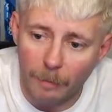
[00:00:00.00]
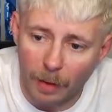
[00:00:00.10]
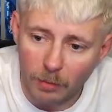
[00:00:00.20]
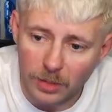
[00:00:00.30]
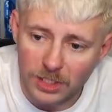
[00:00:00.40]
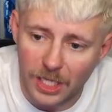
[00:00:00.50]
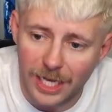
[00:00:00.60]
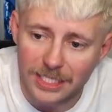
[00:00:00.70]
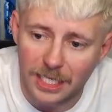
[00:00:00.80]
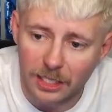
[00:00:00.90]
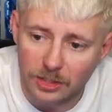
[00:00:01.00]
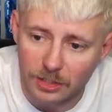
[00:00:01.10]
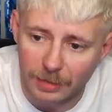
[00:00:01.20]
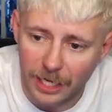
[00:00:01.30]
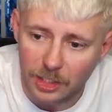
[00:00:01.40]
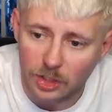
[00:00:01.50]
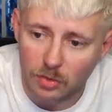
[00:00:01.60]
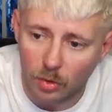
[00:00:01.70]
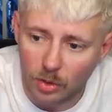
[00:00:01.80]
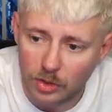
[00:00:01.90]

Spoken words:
pummel his legs, and clear some of that control.